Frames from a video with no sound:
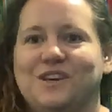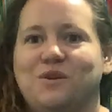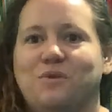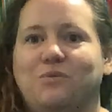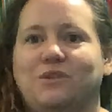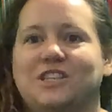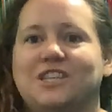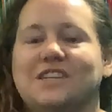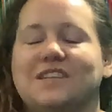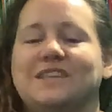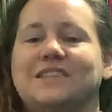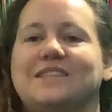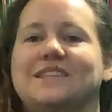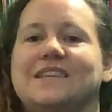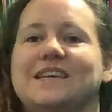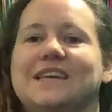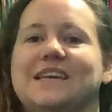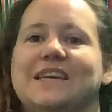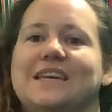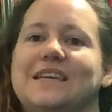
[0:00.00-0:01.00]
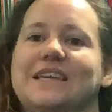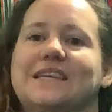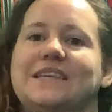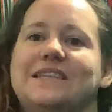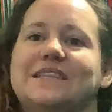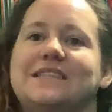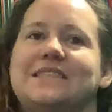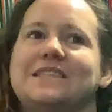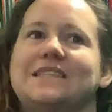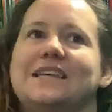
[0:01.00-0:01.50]
which is
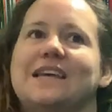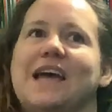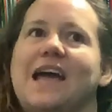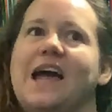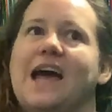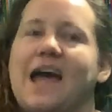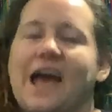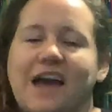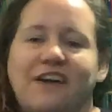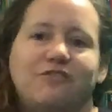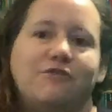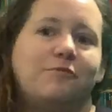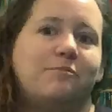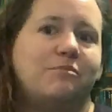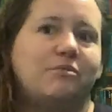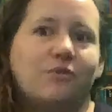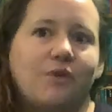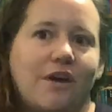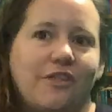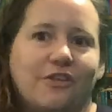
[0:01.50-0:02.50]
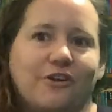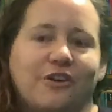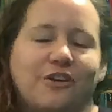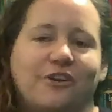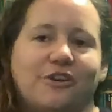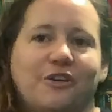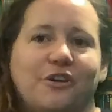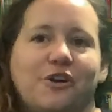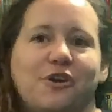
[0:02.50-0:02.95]
his half-brother,